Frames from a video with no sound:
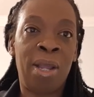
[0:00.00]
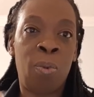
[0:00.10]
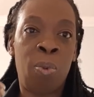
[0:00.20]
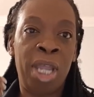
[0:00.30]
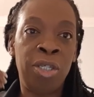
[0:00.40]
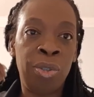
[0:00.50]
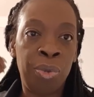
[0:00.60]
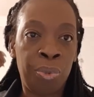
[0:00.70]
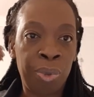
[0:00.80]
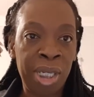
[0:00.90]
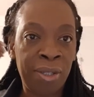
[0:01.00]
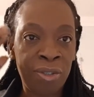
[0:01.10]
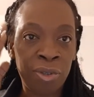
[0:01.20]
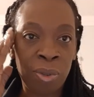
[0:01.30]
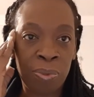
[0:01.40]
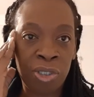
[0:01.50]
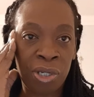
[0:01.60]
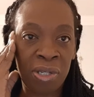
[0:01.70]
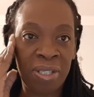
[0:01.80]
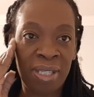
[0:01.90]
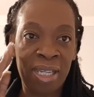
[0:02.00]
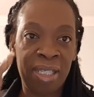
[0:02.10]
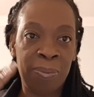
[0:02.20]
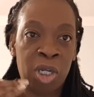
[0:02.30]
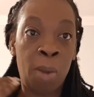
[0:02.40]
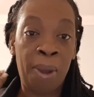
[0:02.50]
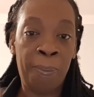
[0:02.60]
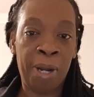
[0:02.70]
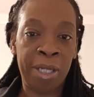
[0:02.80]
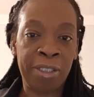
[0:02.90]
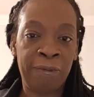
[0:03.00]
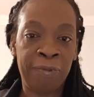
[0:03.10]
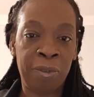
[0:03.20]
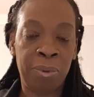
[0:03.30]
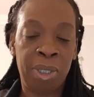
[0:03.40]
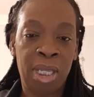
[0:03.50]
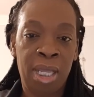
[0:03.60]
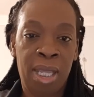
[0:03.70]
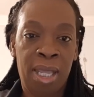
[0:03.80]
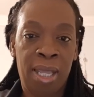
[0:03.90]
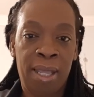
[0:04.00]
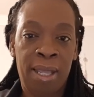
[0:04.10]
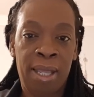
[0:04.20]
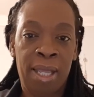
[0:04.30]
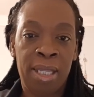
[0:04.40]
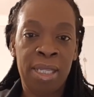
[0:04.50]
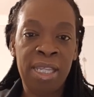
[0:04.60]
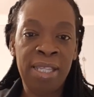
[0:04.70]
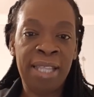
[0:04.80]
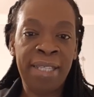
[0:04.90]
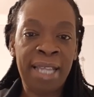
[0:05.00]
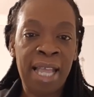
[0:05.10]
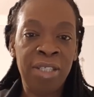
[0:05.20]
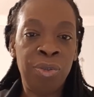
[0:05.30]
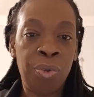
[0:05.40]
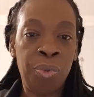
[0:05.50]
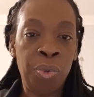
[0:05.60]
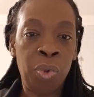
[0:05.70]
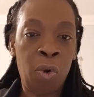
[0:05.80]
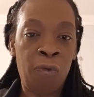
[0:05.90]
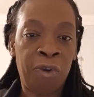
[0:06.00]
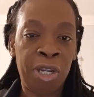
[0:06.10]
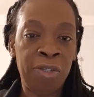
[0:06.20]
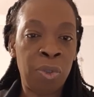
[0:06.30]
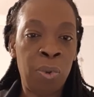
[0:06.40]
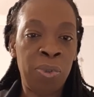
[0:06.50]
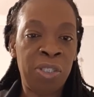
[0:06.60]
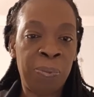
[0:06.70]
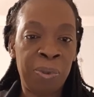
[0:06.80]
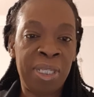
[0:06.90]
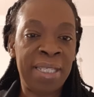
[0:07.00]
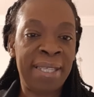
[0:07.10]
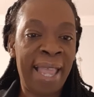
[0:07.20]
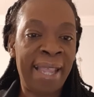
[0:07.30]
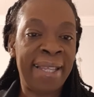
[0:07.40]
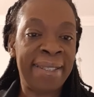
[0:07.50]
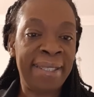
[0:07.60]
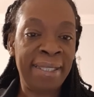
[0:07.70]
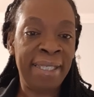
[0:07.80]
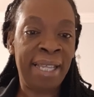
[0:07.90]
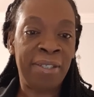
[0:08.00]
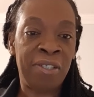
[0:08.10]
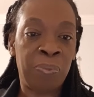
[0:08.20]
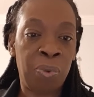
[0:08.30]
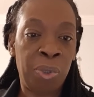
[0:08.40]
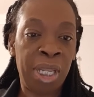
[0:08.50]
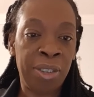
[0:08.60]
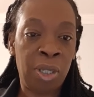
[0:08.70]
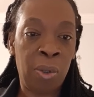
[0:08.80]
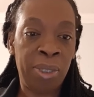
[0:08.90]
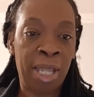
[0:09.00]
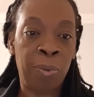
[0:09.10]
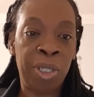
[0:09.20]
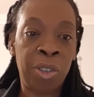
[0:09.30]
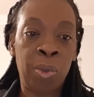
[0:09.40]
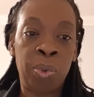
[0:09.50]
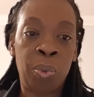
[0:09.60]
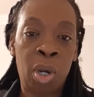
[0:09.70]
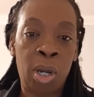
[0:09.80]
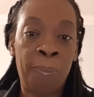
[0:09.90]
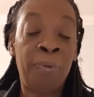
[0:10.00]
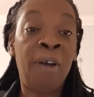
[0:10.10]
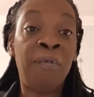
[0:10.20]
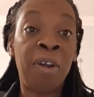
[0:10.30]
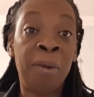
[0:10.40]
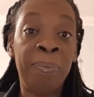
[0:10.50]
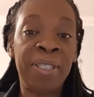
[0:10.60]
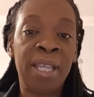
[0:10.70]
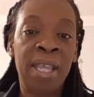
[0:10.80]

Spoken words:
when you read the scriptures, it become a part of you. He that had no rule over his own spirit is like a city that is broken down and without wall. Proverbs